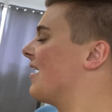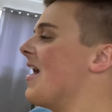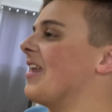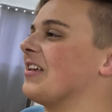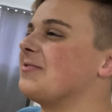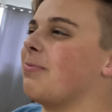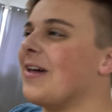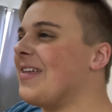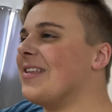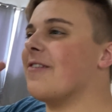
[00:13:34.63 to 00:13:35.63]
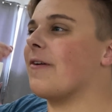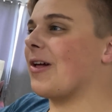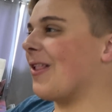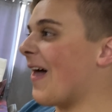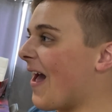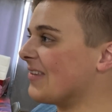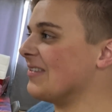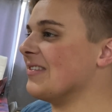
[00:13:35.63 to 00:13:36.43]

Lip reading: and explain the different classes,